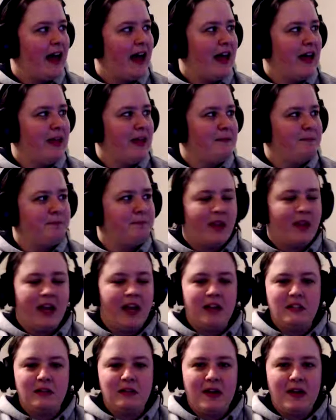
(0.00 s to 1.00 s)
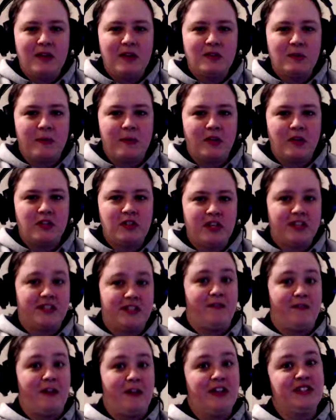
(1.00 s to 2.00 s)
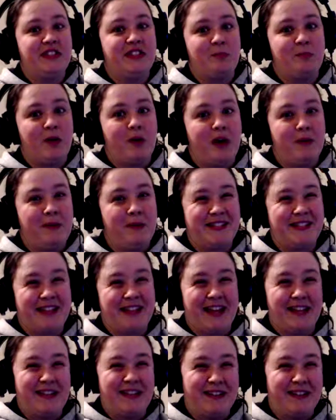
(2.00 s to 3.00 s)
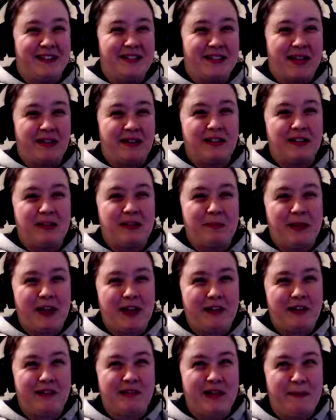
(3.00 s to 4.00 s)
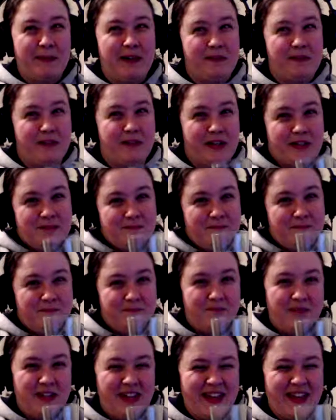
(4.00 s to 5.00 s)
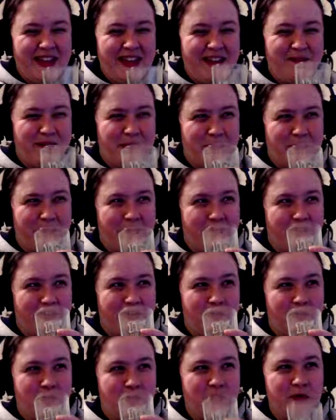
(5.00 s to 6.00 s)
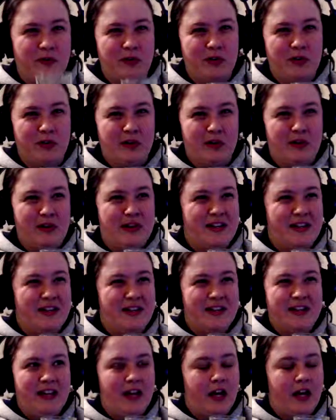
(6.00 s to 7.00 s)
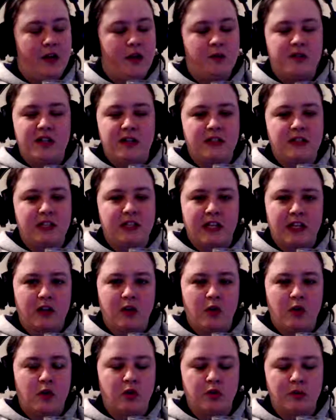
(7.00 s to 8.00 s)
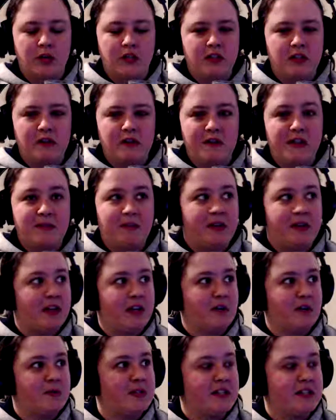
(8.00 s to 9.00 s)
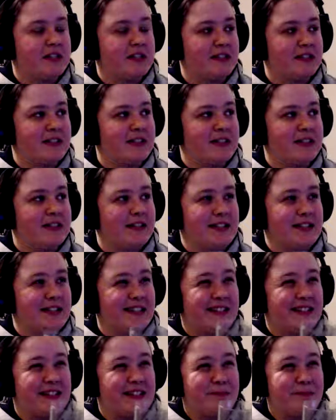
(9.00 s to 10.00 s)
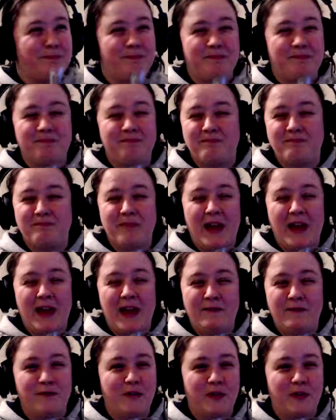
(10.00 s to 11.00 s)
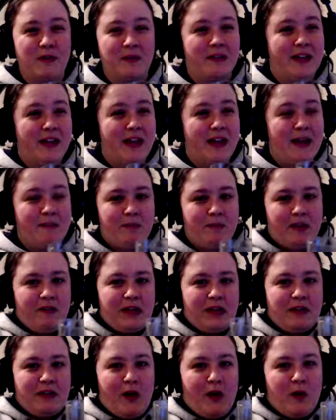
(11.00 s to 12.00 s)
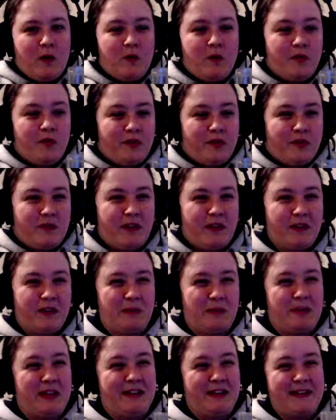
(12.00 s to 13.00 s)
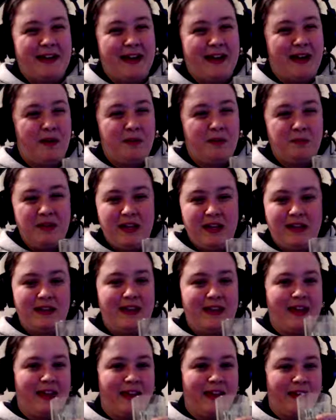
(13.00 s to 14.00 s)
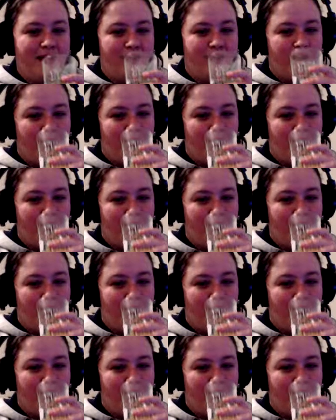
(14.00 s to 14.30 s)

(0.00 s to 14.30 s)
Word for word: Um, I do have to apologise in advance as well because I do sound a little bit like crap. I've had, yeah, I've had a bit of a cold for. I always seem to get a cold when I do these videos. It's just, it's just painful. But I've had a cold for nearly a week now. I'm getting there.